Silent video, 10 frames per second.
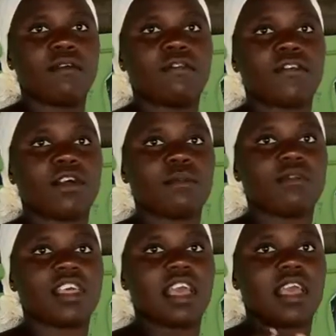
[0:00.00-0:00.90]

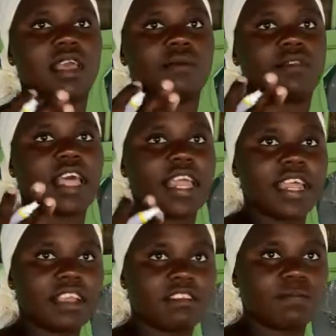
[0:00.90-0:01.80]
from the
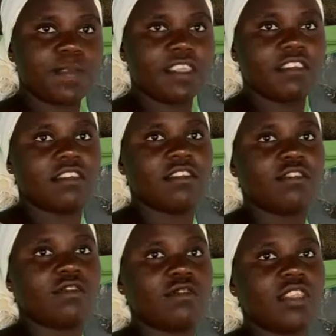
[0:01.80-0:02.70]
direct speech
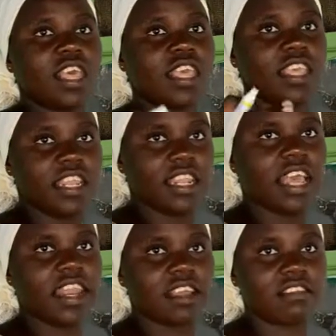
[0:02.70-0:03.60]
to the
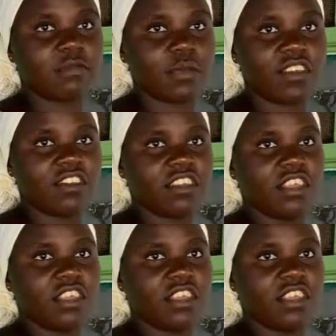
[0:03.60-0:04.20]
indirect speech.